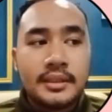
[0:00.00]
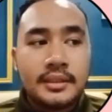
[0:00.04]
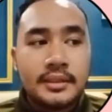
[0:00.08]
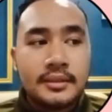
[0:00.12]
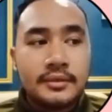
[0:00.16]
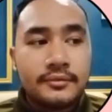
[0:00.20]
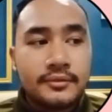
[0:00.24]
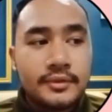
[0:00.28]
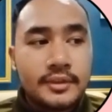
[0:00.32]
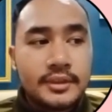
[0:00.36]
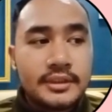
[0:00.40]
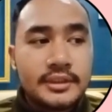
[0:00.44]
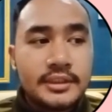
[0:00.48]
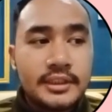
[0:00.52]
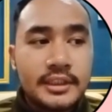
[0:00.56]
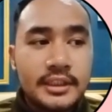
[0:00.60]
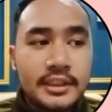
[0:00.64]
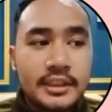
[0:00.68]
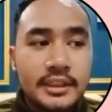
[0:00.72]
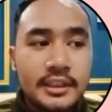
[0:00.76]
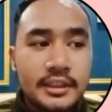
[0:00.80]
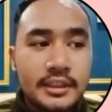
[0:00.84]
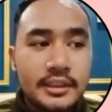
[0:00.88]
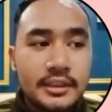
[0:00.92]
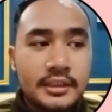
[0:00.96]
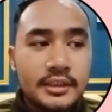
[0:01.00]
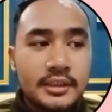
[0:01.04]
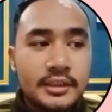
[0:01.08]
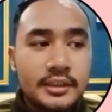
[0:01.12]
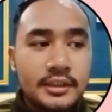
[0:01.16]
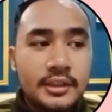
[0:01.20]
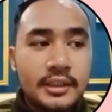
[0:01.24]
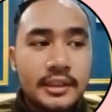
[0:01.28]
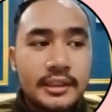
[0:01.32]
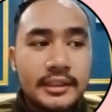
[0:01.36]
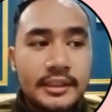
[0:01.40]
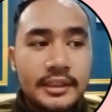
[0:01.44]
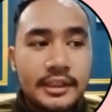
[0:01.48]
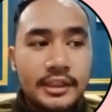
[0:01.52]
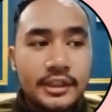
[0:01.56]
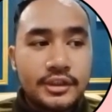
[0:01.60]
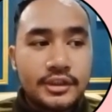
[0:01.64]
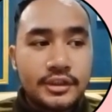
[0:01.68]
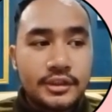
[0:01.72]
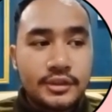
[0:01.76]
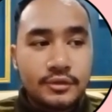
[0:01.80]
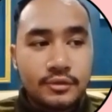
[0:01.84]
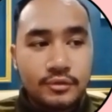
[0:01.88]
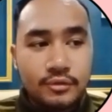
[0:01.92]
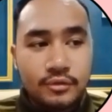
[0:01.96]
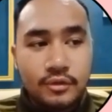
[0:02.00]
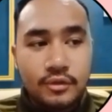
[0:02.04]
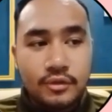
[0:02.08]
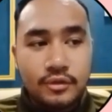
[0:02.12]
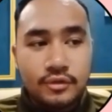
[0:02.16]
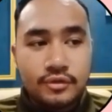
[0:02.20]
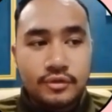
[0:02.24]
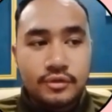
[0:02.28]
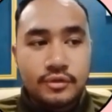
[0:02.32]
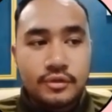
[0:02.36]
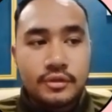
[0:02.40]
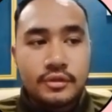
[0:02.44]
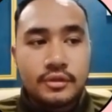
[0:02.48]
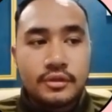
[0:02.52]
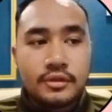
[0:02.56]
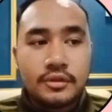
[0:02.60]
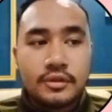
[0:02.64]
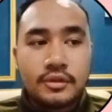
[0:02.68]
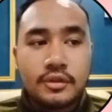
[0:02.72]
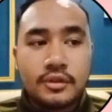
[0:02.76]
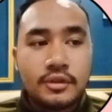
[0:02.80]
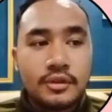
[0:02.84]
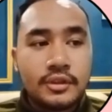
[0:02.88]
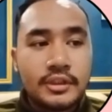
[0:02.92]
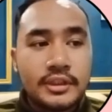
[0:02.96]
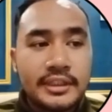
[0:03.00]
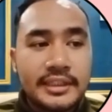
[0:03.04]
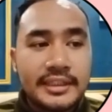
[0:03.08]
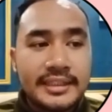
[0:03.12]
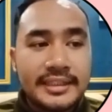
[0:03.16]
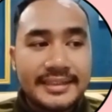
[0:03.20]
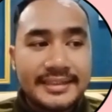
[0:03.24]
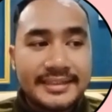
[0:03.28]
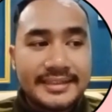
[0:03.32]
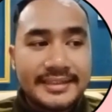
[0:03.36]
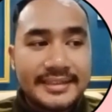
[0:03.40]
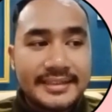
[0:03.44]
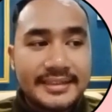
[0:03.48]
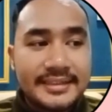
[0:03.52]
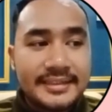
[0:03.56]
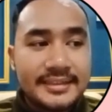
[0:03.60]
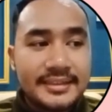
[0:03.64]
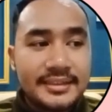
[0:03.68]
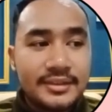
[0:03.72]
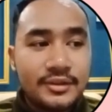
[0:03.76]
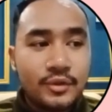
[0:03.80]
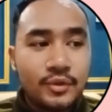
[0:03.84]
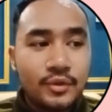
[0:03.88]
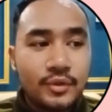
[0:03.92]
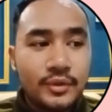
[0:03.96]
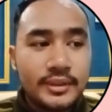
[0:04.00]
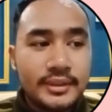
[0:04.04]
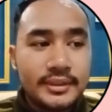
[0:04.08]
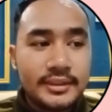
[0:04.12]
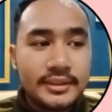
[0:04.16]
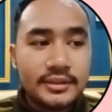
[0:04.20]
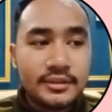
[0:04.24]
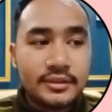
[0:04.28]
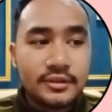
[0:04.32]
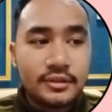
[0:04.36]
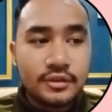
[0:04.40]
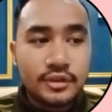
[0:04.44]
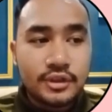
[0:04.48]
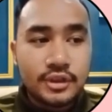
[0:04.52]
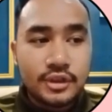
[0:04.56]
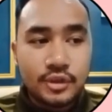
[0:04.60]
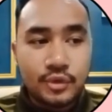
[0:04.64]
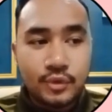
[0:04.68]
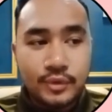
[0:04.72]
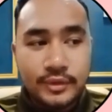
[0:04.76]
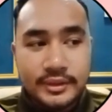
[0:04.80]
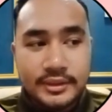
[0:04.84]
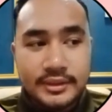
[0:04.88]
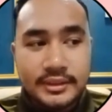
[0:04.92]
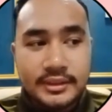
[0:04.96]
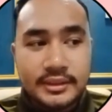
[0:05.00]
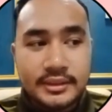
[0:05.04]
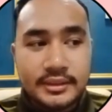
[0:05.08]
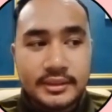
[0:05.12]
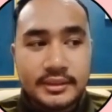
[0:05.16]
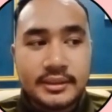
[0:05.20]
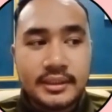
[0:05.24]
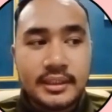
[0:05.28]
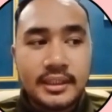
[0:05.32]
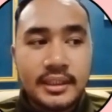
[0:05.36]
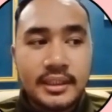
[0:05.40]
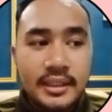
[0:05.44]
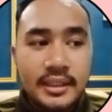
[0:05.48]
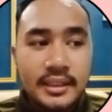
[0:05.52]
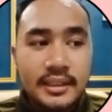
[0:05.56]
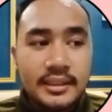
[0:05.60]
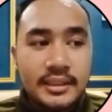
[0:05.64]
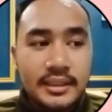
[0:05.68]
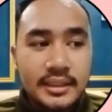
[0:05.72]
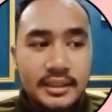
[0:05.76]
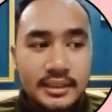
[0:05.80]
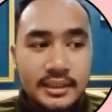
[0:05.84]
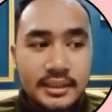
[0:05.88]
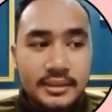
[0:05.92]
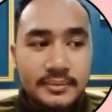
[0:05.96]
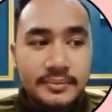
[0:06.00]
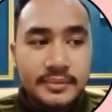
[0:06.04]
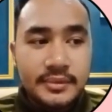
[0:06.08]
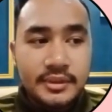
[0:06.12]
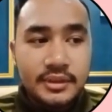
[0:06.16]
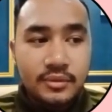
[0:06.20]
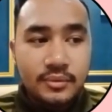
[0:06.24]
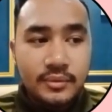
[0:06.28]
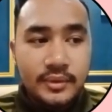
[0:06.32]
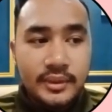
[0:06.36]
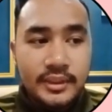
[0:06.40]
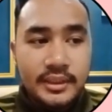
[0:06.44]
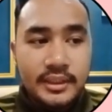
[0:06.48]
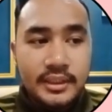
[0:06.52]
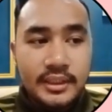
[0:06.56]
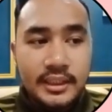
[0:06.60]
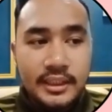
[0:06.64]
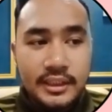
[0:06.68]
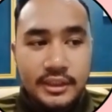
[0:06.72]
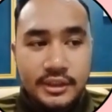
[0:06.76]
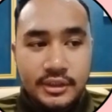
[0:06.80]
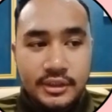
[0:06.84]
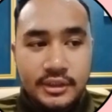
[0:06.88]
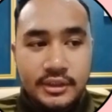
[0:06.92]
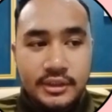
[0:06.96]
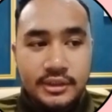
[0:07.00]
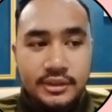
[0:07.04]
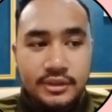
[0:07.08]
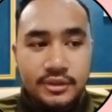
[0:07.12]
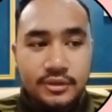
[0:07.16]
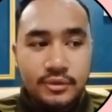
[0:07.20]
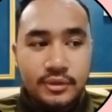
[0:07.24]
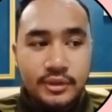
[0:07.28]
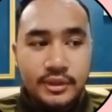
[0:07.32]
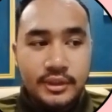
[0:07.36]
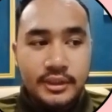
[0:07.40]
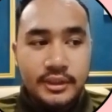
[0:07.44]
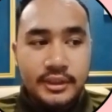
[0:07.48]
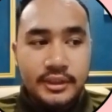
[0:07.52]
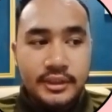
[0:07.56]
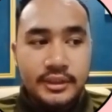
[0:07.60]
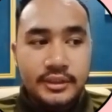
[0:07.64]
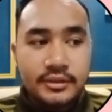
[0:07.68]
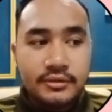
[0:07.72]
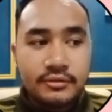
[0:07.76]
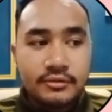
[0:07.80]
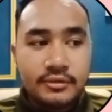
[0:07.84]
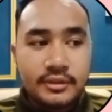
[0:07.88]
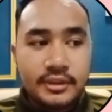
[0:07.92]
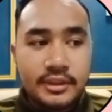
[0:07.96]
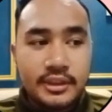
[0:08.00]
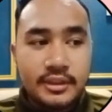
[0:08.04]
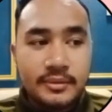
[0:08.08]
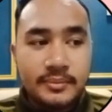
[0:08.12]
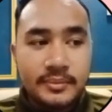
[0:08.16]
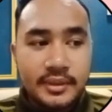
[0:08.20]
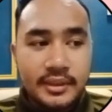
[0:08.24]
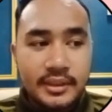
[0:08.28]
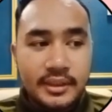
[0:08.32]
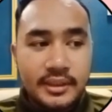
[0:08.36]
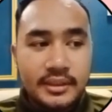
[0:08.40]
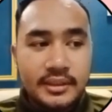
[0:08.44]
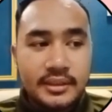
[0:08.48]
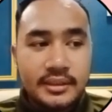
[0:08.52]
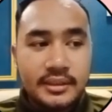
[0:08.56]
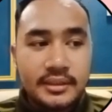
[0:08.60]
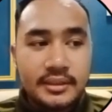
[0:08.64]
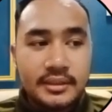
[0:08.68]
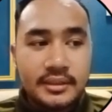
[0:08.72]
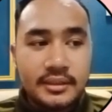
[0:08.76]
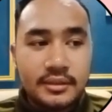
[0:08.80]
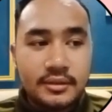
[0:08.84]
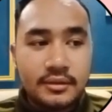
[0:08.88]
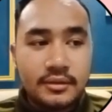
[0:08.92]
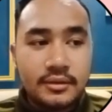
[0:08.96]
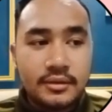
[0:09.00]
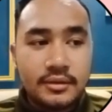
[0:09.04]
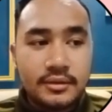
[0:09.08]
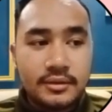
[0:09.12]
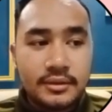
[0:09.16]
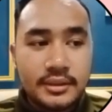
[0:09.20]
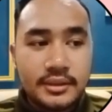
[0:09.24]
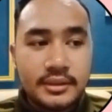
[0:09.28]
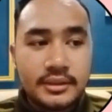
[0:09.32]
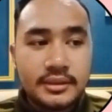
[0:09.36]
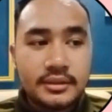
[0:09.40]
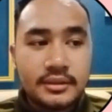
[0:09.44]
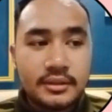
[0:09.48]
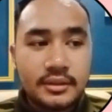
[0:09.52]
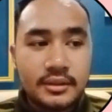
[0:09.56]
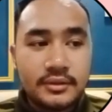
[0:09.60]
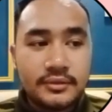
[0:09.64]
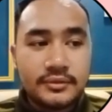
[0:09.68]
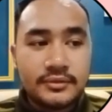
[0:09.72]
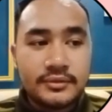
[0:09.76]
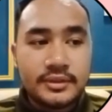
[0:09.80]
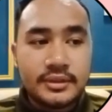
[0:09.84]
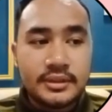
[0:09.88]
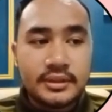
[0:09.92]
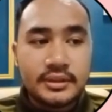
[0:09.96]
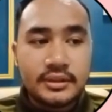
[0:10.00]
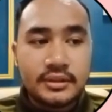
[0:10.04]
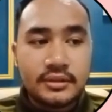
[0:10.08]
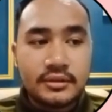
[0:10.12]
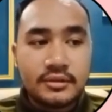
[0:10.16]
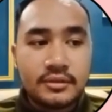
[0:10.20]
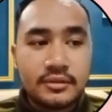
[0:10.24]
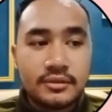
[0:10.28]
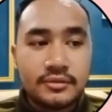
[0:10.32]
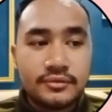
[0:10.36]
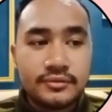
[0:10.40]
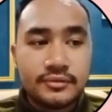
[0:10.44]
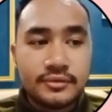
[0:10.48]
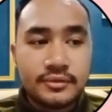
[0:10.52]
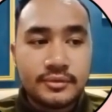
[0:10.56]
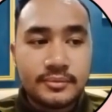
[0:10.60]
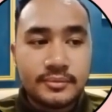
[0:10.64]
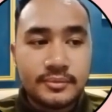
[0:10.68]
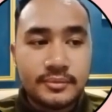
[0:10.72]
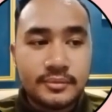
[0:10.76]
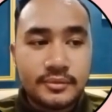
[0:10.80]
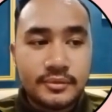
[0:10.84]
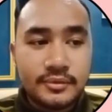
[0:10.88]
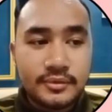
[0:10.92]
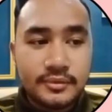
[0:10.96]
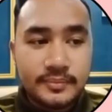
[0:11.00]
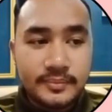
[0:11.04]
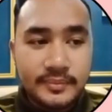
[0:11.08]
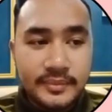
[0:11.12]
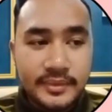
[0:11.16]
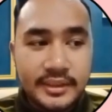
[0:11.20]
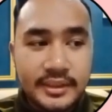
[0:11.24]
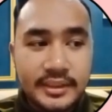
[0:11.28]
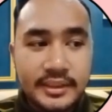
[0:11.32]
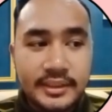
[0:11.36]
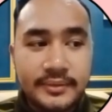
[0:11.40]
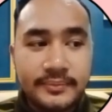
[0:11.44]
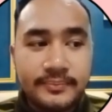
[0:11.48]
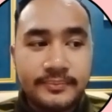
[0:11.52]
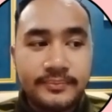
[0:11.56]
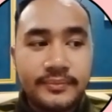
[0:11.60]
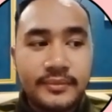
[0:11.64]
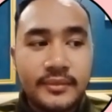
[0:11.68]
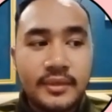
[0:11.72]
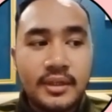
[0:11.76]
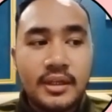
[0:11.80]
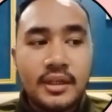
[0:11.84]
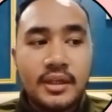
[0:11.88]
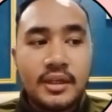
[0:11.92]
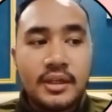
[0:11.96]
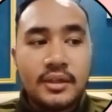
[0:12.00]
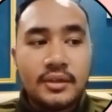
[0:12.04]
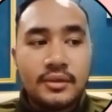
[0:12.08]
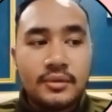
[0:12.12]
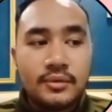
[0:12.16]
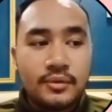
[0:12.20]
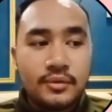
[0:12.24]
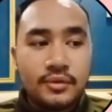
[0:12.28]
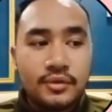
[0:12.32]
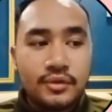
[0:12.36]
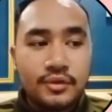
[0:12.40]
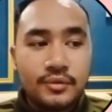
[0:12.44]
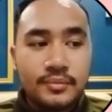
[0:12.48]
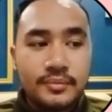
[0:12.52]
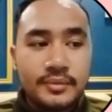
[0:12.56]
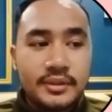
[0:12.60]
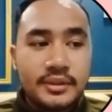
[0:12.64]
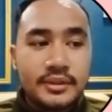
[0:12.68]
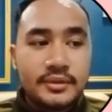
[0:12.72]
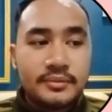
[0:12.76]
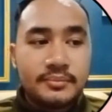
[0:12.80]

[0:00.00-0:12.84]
First, taking action to control, correct and deal with the consequences. Determine whether the action is required to eliminate the causes of the non-conformity. Documented